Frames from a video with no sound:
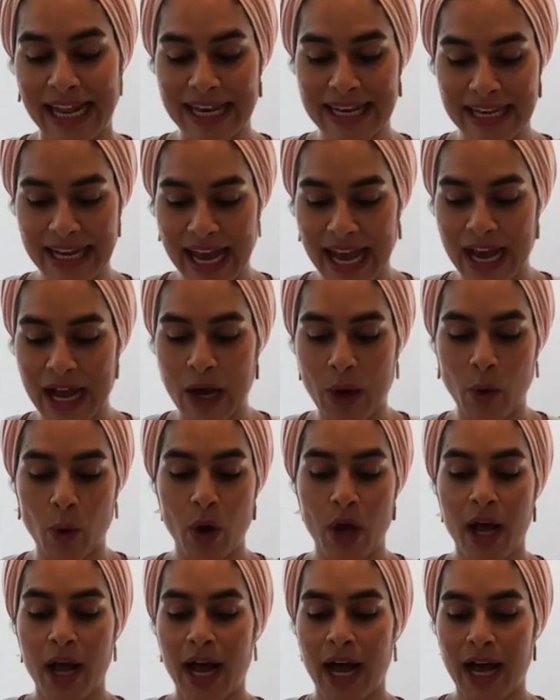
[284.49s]
And
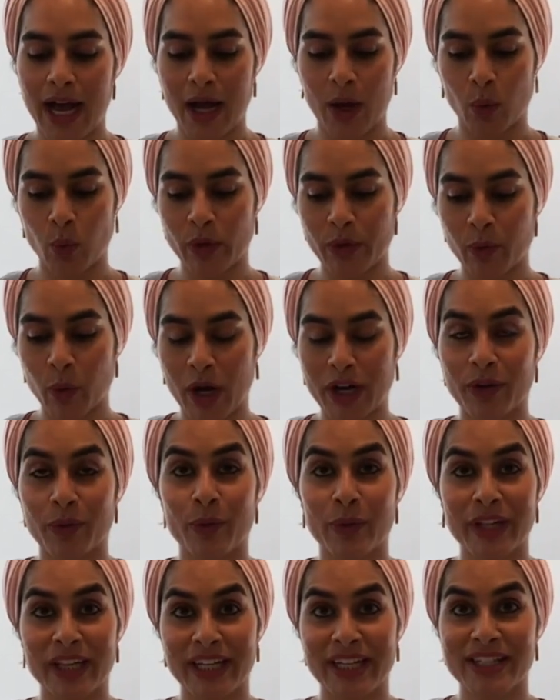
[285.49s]
now we want to
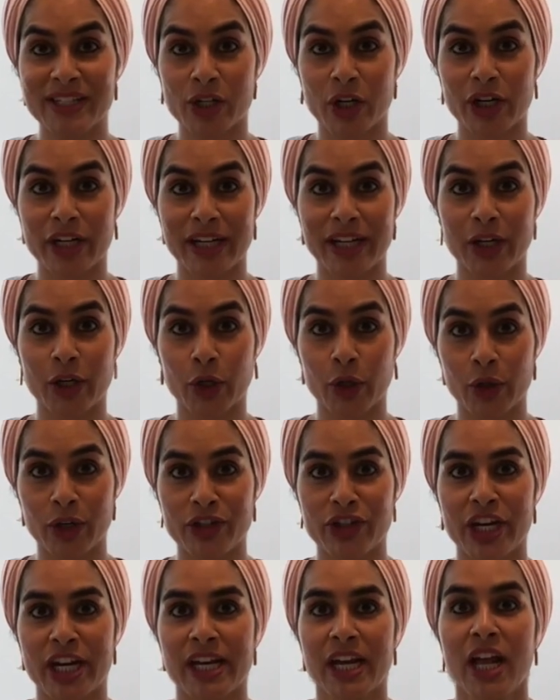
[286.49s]
really start
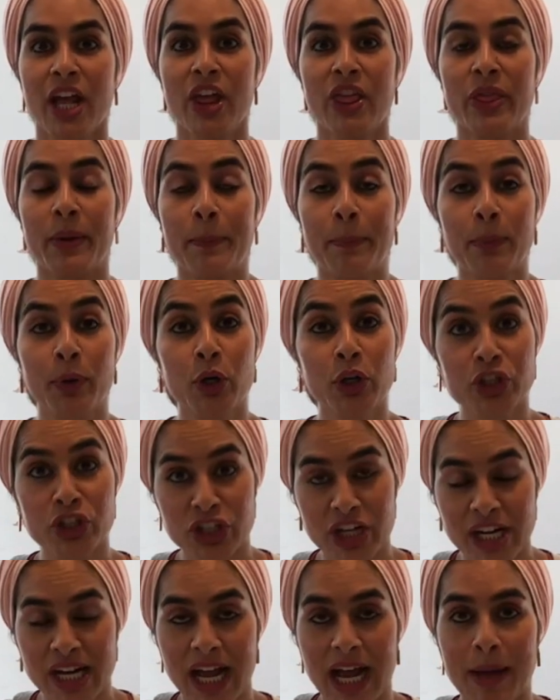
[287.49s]
encouraging the
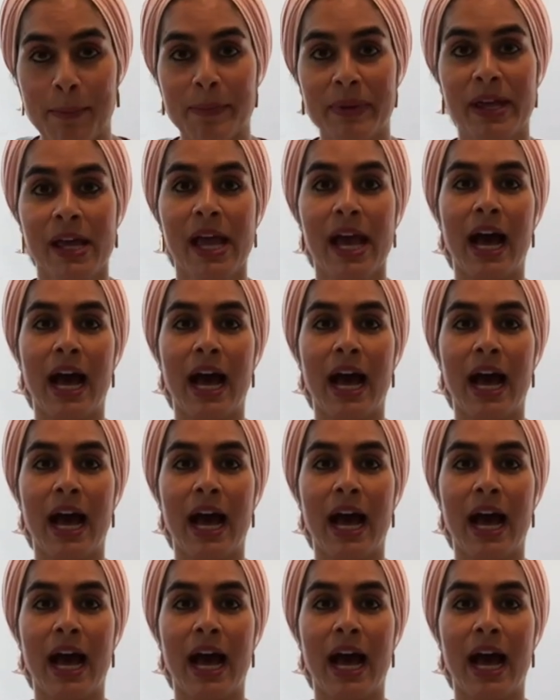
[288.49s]
pushing up